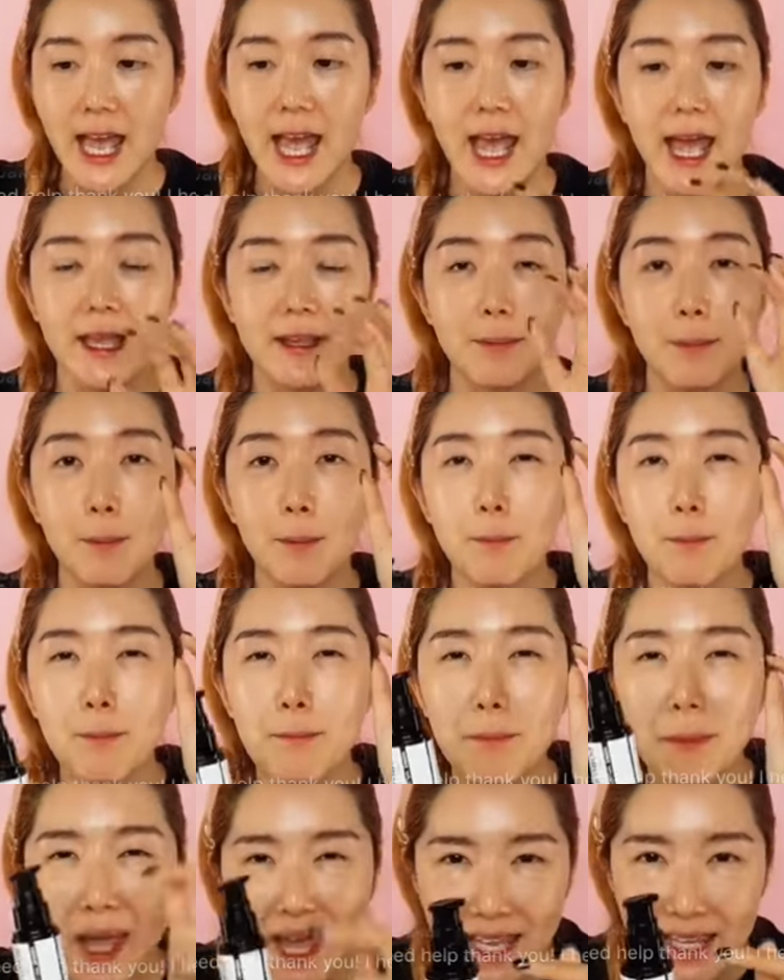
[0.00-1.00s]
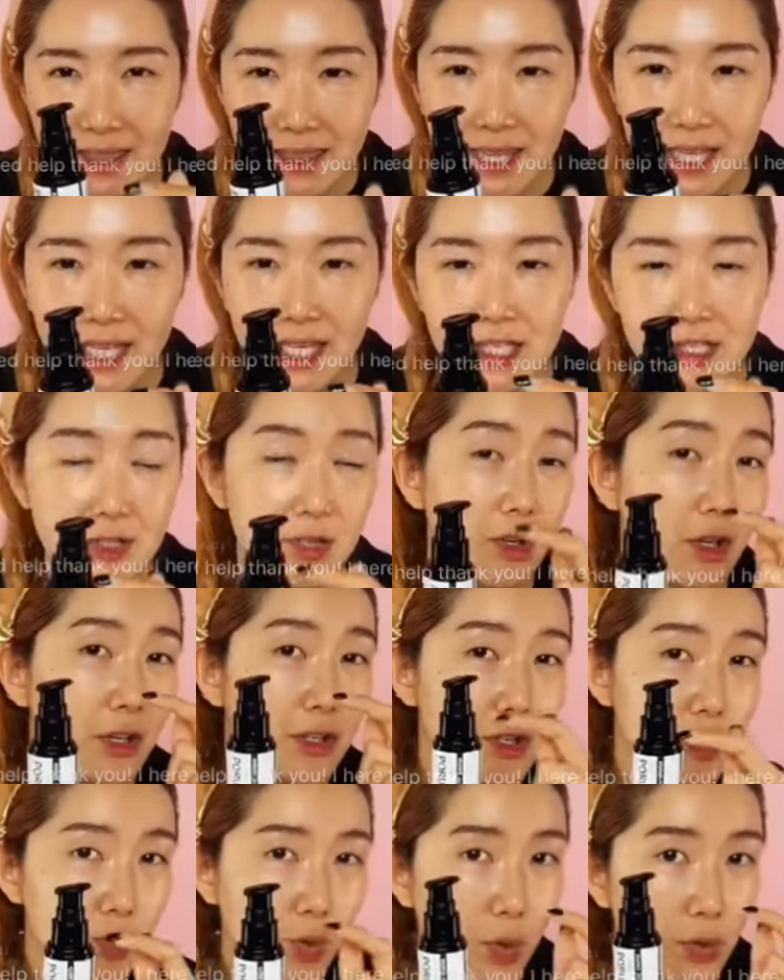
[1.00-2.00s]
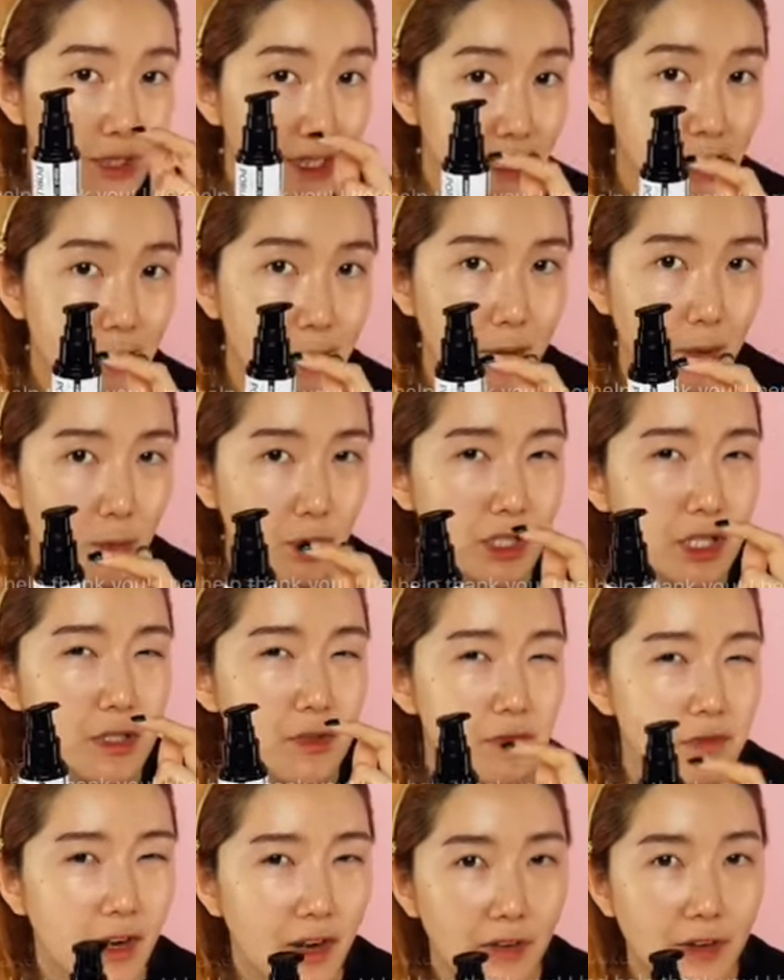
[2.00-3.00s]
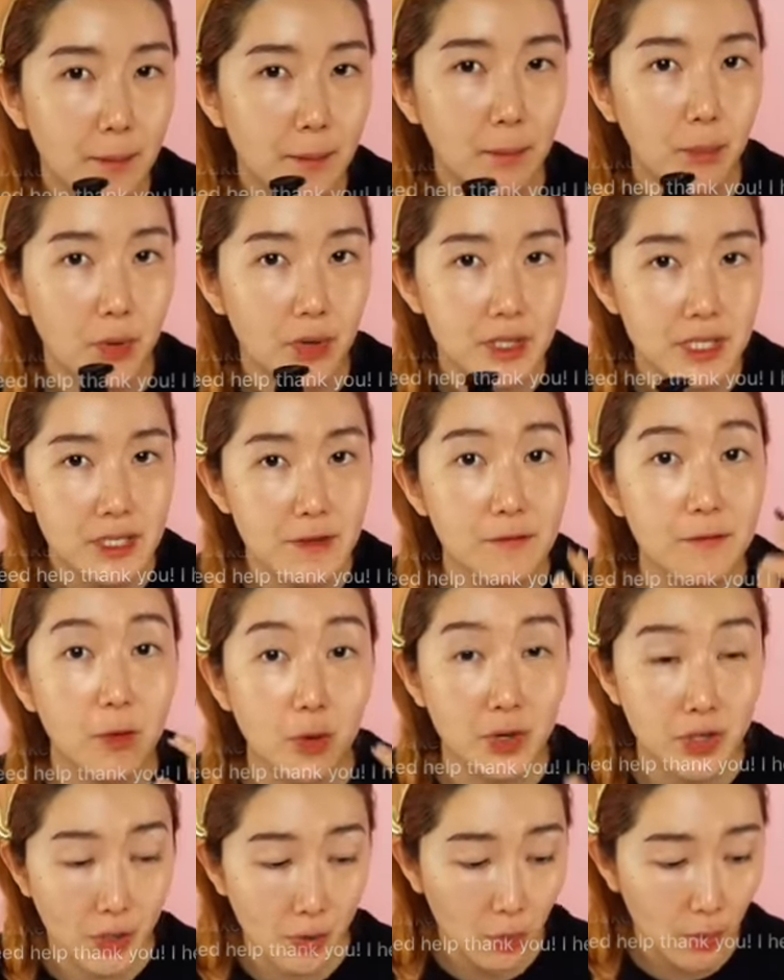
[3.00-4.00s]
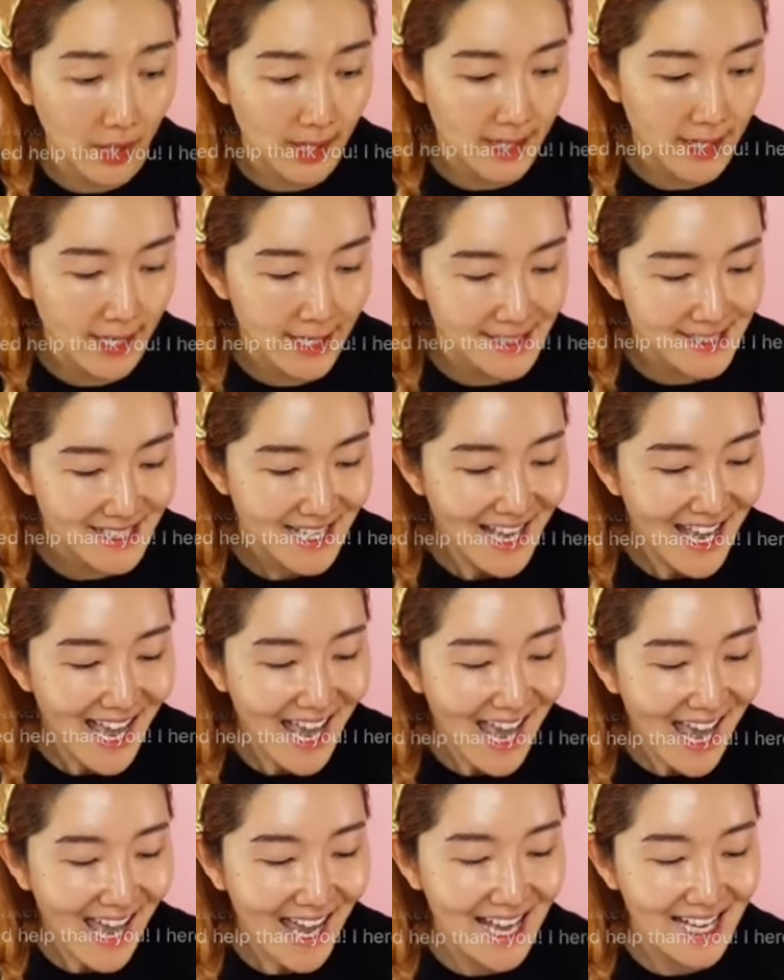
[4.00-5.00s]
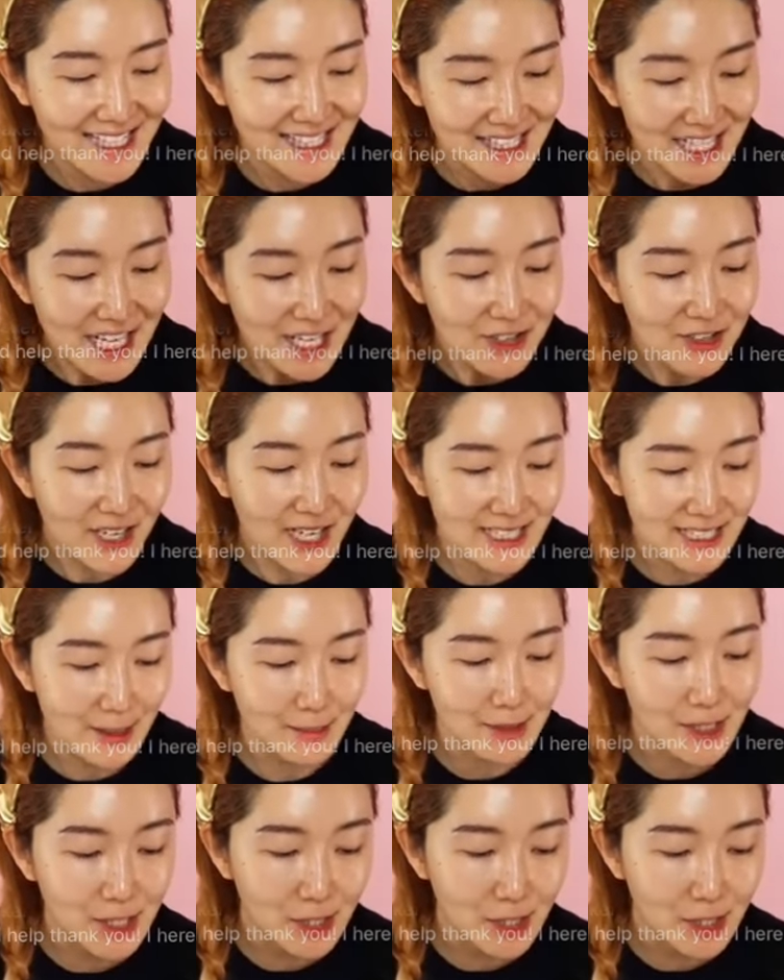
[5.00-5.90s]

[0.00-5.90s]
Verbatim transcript: and main thing is to control sebum which is very important for your whiteheads and you guys i'm